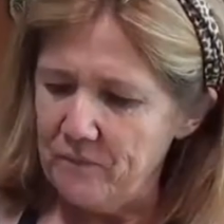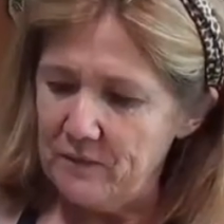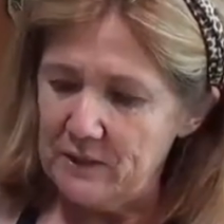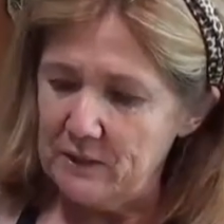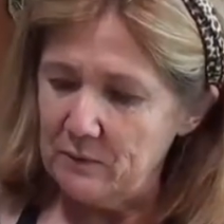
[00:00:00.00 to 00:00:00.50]

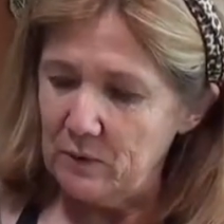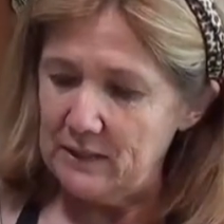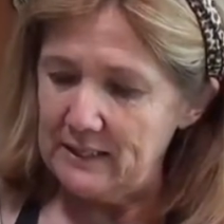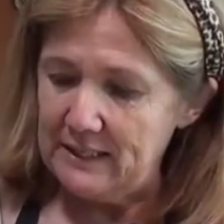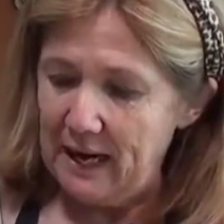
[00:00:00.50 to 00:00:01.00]
this is a
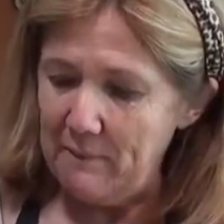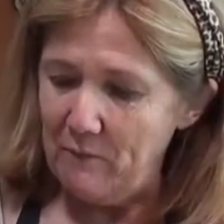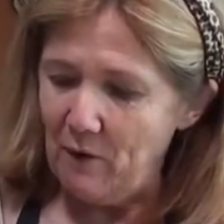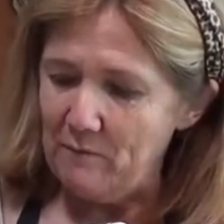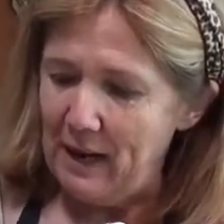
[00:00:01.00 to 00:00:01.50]
stamp
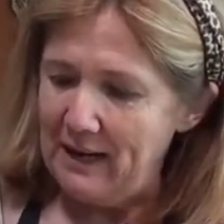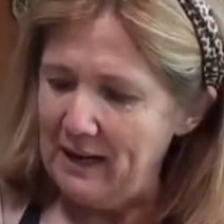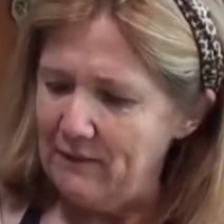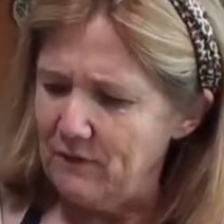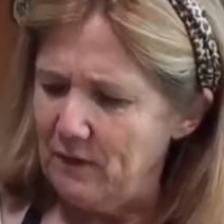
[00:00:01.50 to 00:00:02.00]
I've made out
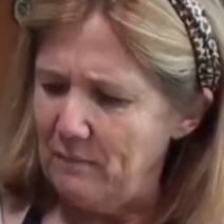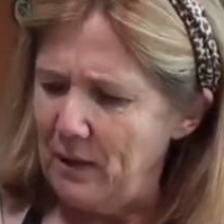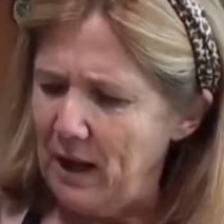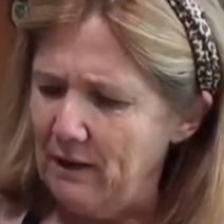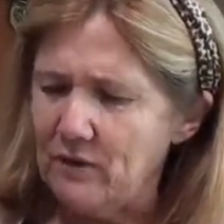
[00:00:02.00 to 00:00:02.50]
of a
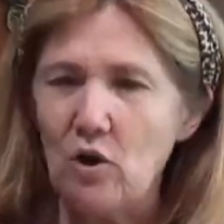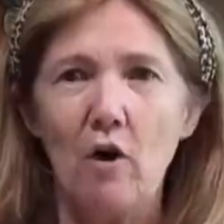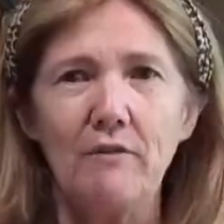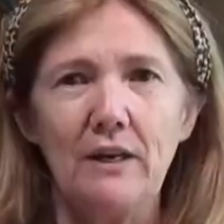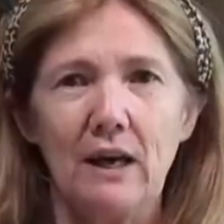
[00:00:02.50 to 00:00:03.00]
part of a
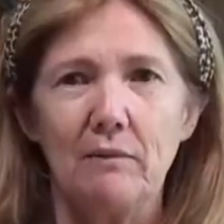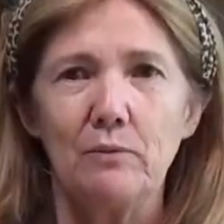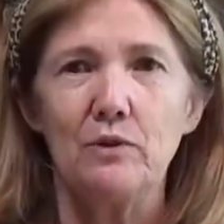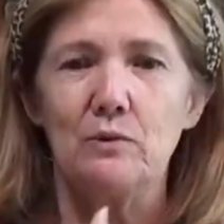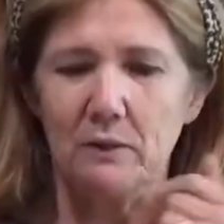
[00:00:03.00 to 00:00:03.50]
coffee cup,
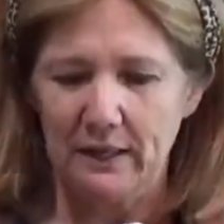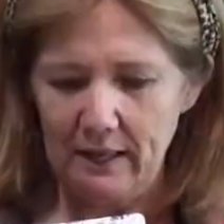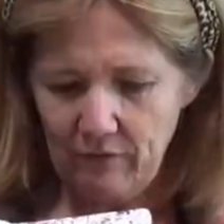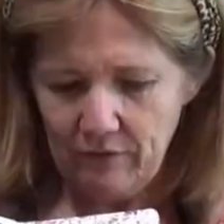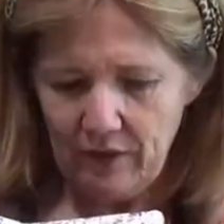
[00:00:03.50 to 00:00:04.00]
would you
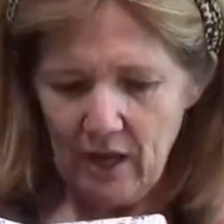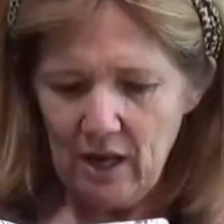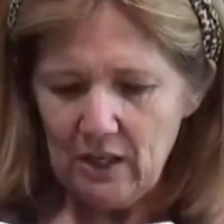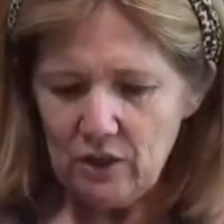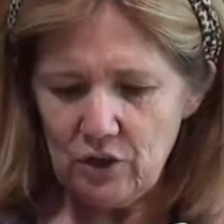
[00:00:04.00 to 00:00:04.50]
believe?
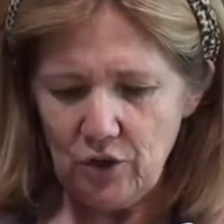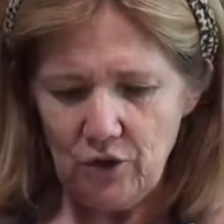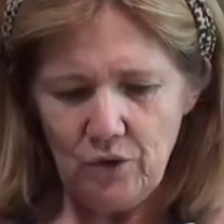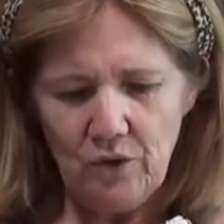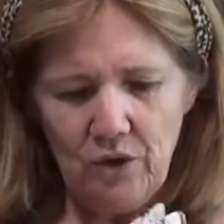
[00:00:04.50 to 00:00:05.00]

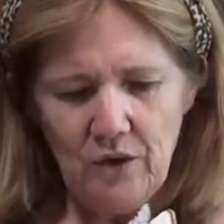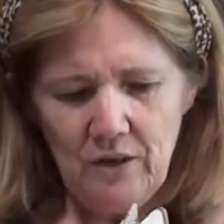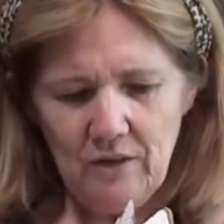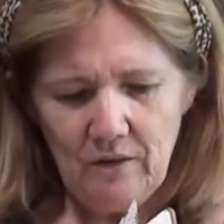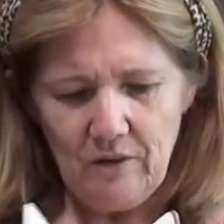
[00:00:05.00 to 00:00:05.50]
So
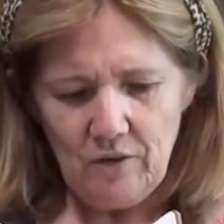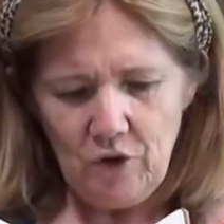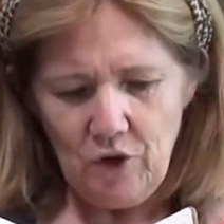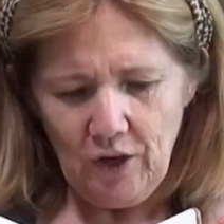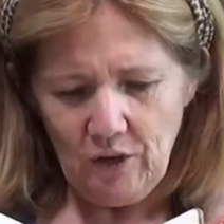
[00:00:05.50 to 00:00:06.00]

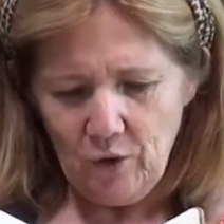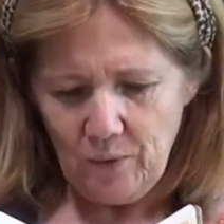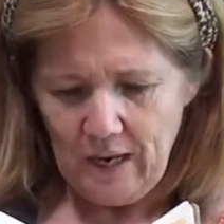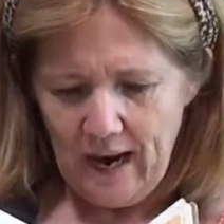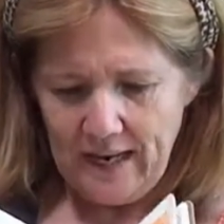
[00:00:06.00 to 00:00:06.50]
you can
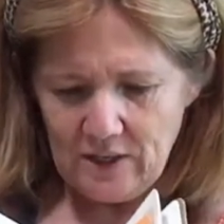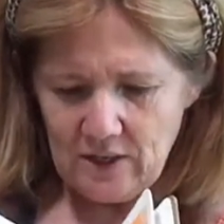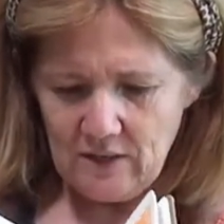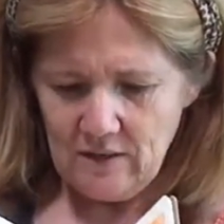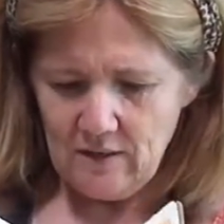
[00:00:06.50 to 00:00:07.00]
create
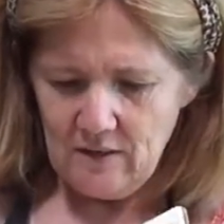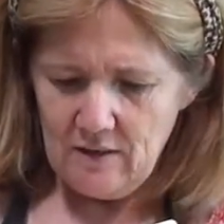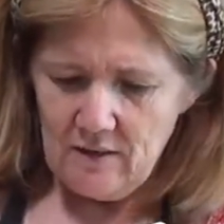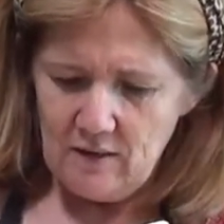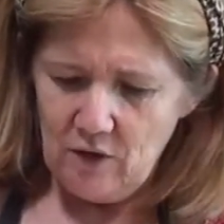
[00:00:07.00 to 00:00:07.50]

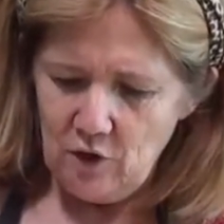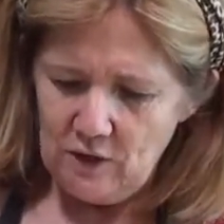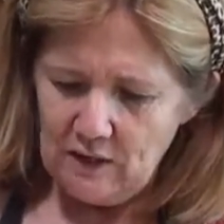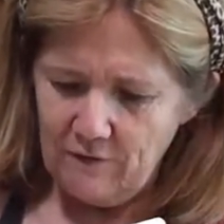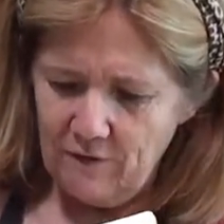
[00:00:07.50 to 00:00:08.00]

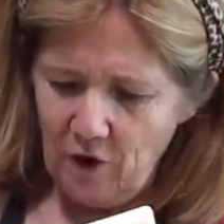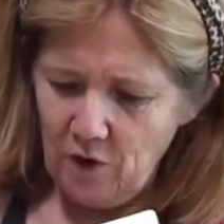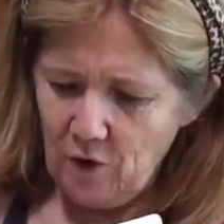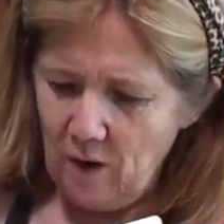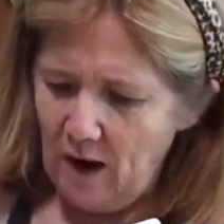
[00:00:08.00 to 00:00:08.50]
using
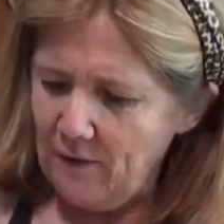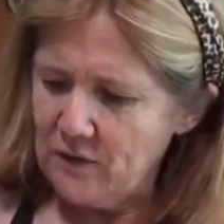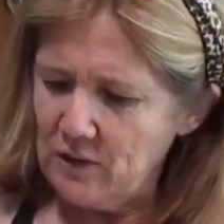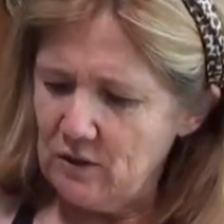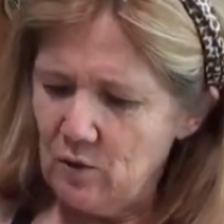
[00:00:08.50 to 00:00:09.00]
photographs,
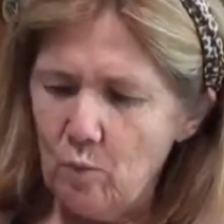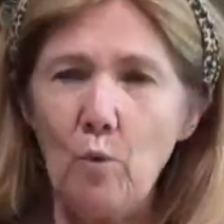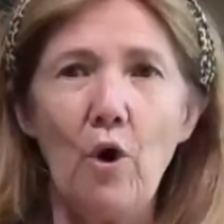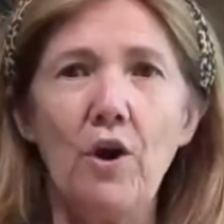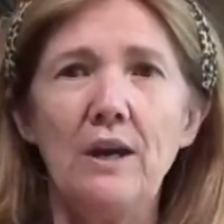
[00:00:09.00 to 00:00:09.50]

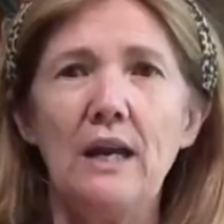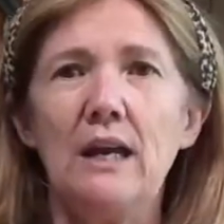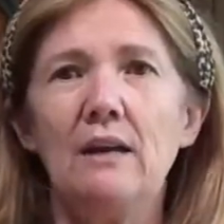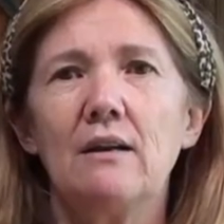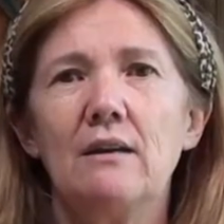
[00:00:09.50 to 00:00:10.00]

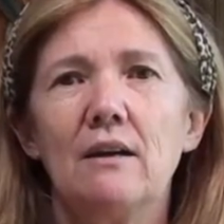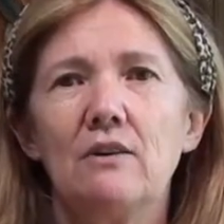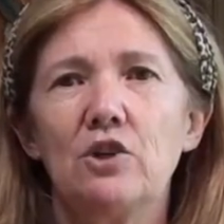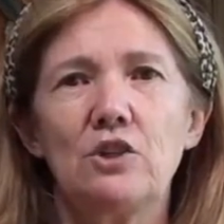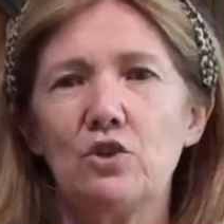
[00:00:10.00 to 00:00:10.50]
wording,
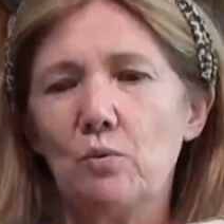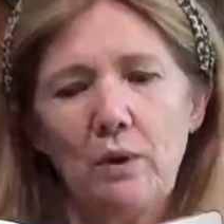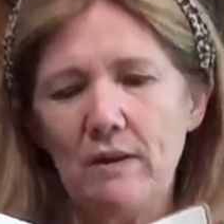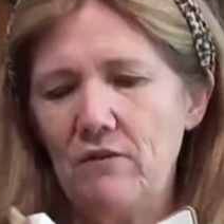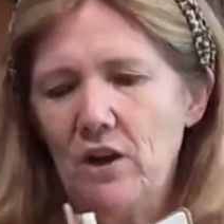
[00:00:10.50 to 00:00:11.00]
just do
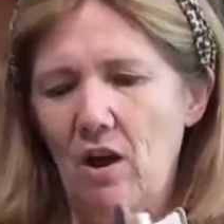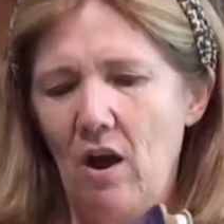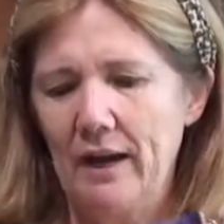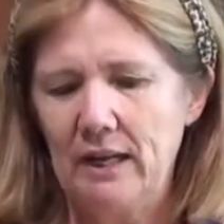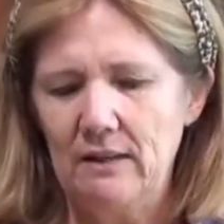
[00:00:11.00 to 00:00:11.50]
whatever you
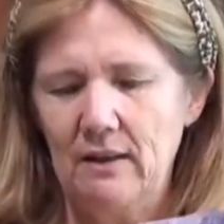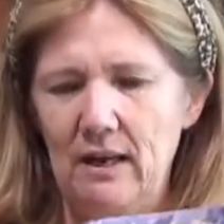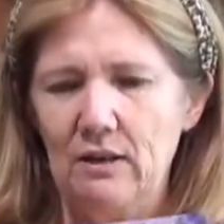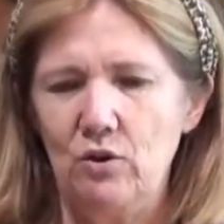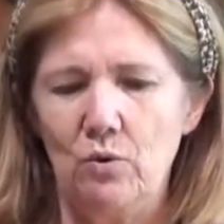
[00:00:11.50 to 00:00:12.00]
like
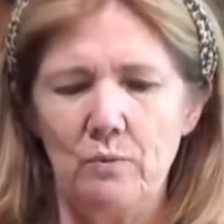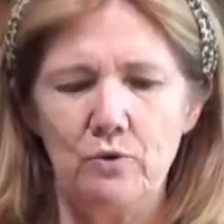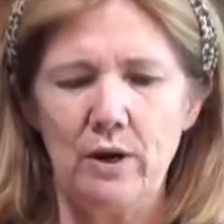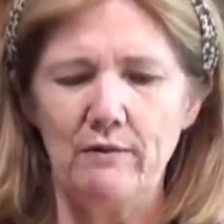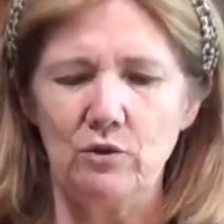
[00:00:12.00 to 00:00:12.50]
in your
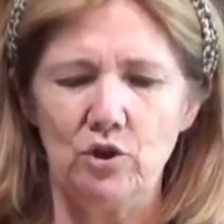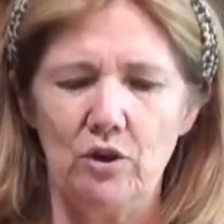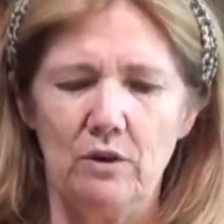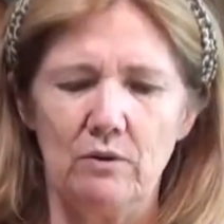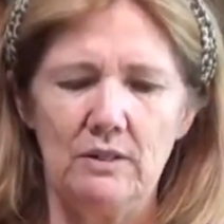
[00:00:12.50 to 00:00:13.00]
travel
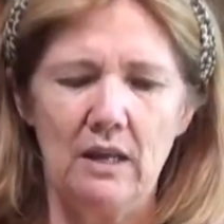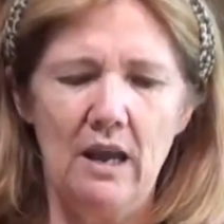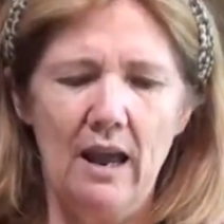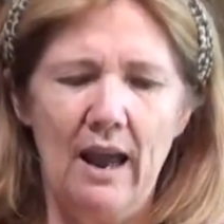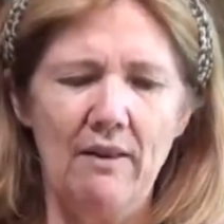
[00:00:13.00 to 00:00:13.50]
journals.
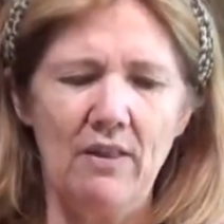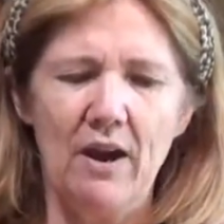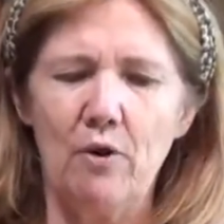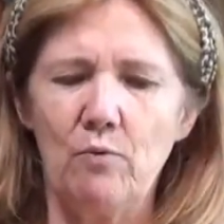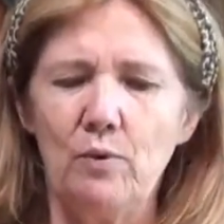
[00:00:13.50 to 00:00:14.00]
And they are
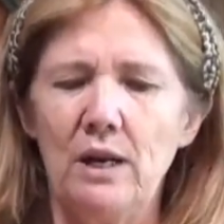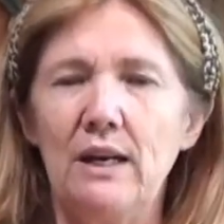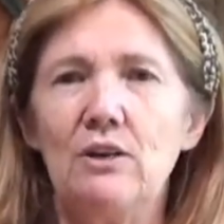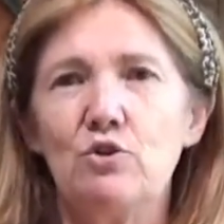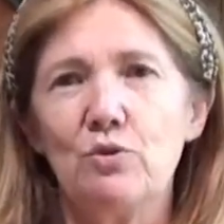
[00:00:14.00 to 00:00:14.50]
really,
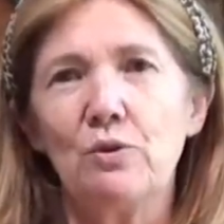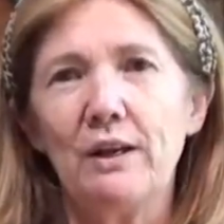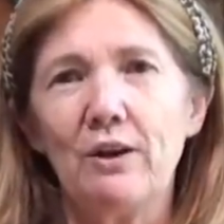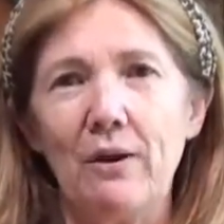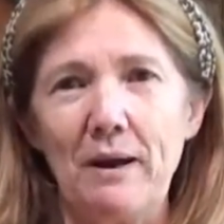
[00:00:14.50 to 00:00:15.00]
truly
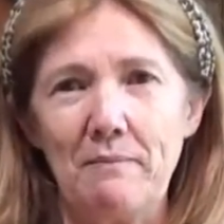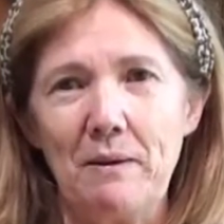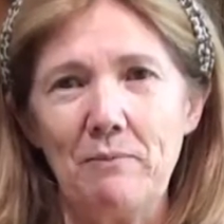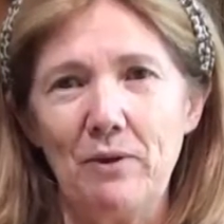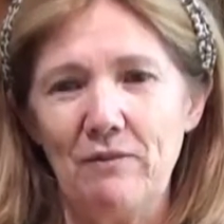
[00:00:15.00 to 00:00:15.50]
great
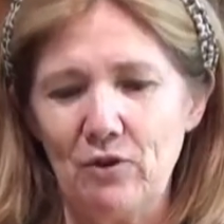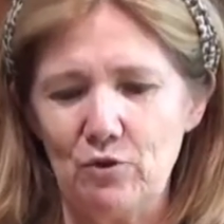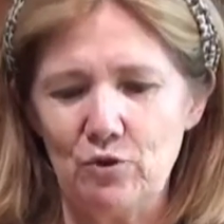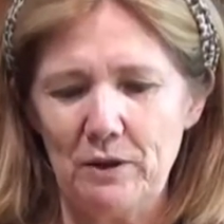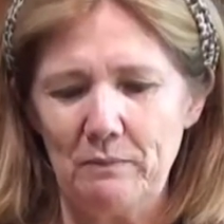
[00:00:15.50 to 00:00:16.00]
memory of your
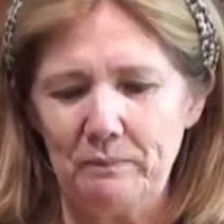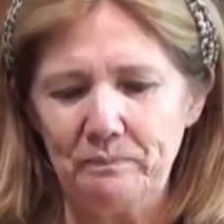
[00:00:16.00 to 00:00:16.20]
trip.